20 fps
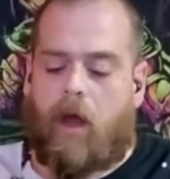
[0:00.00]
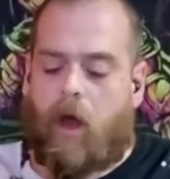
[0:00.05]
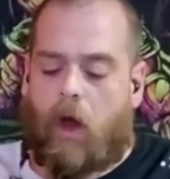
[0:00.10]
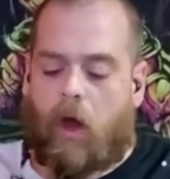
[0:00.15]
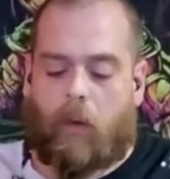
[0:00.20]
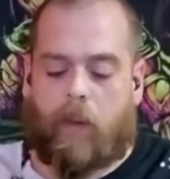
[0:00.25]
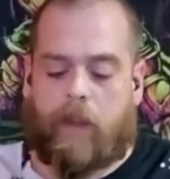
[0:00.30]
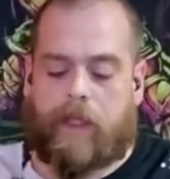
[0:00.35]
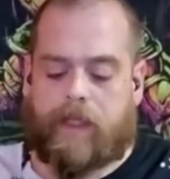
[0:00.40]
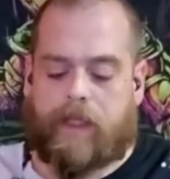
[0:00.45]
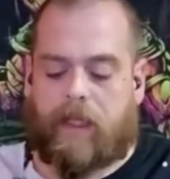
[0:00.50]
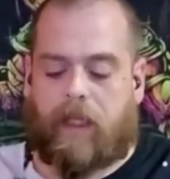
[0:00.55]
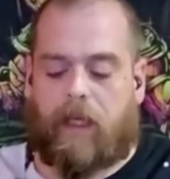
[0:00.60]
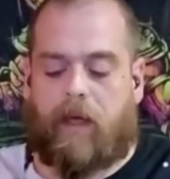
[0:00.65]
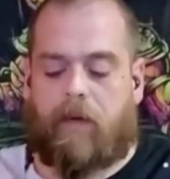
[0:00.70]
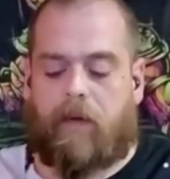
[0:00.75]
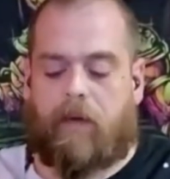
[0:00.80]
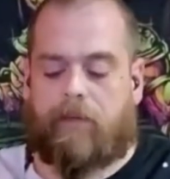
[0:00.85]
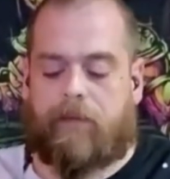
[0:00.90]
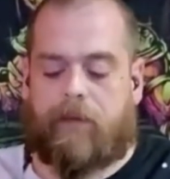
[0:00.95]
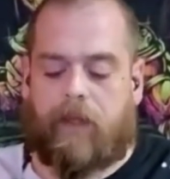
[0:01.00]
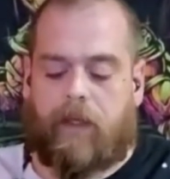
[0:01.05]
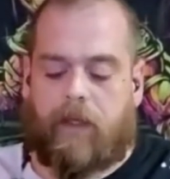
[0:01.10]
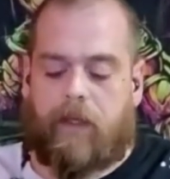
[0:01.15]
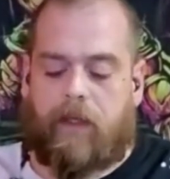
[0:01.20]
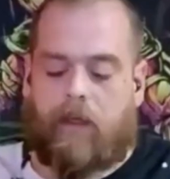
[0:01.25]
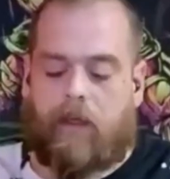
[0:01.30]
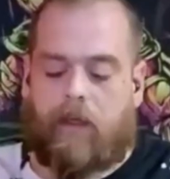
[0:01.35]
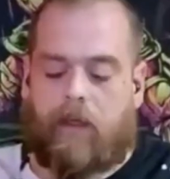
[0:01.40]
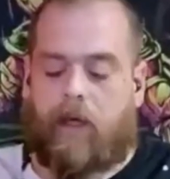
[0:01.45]
Always loved
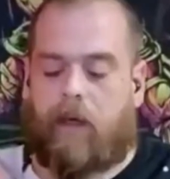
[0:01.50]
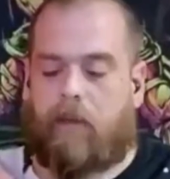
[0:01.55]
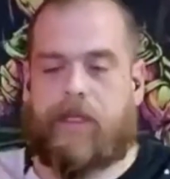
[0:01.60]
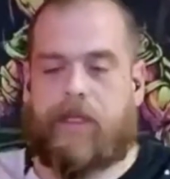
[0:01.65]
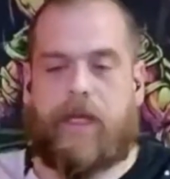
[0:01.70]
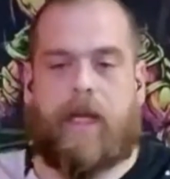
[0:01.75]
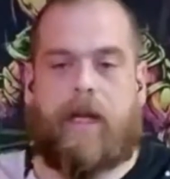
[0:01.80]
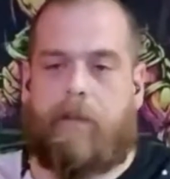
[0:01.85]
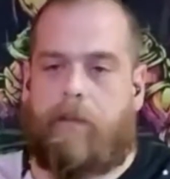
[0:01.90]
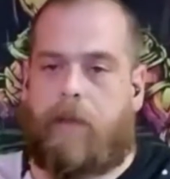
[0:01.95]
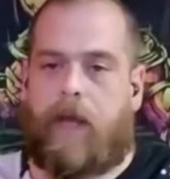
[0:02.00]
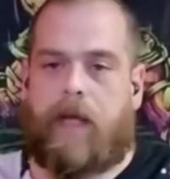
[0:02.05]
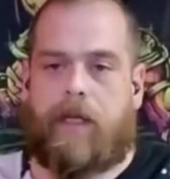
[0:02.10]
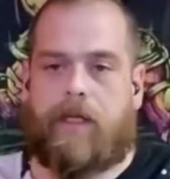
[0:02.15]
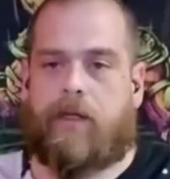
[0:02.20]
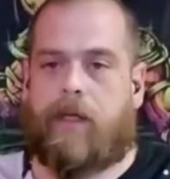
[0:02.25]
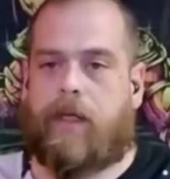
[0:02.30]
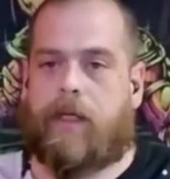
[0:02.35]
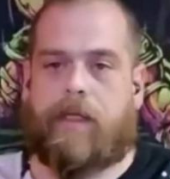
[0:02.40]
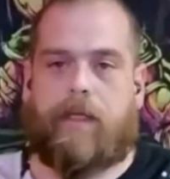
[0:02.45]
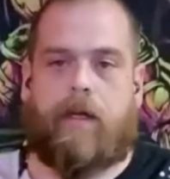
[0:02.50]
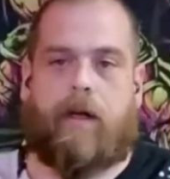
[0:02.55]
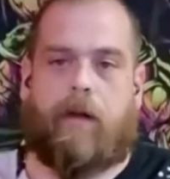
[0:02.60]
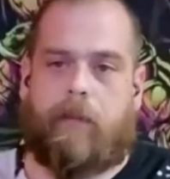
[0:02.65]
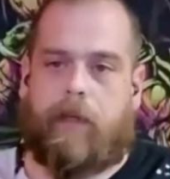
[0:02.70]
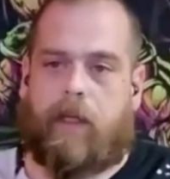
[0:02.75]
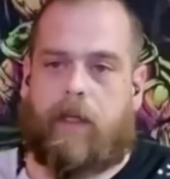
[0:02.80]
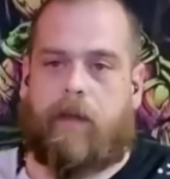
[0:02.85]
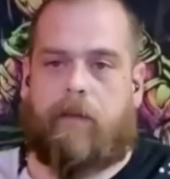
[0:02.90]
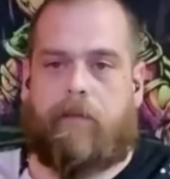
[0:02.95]
Jedi Mind Tricks and
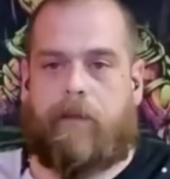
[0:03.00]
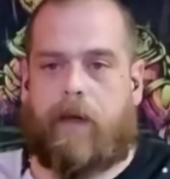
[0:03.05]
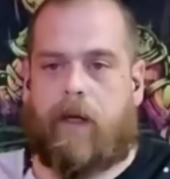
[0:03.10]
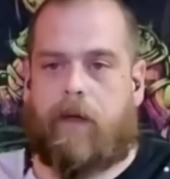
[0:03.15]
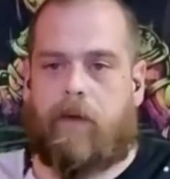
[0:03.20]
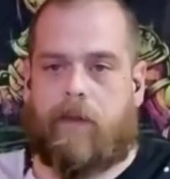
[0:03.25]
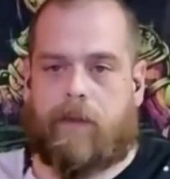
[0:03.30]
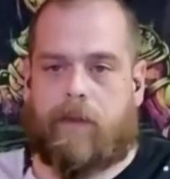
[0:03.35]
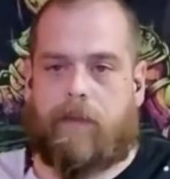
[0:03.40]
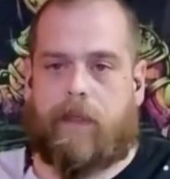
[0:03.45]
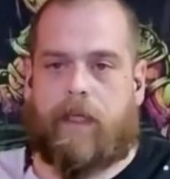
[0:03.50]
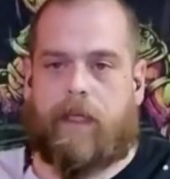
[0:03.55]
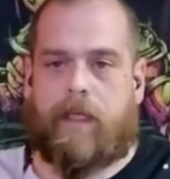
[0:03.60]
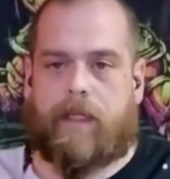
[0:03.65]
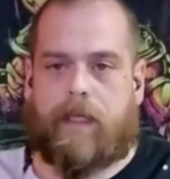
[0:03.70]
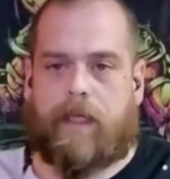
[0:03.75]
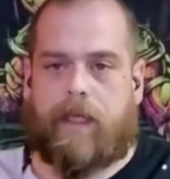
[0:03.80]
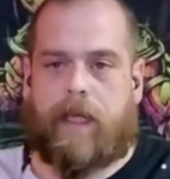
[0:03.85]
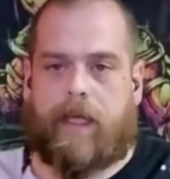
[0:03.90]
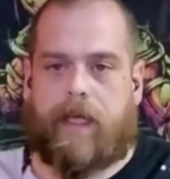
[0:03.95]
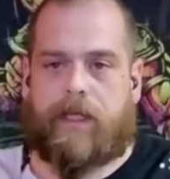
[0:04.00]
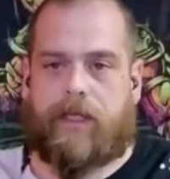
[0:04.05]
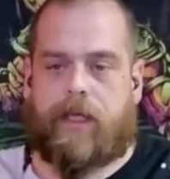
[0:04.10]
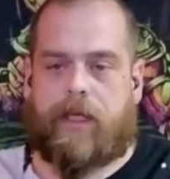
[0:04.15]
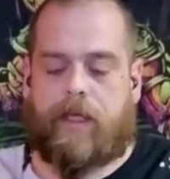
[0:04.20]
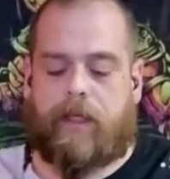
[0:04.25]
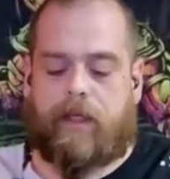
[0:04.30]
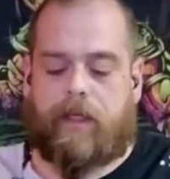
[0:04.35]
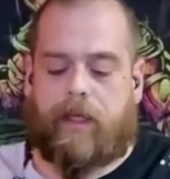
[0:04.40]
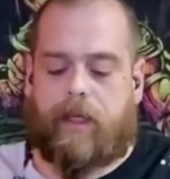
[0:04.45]
Army of the Pharaohs because of that shit,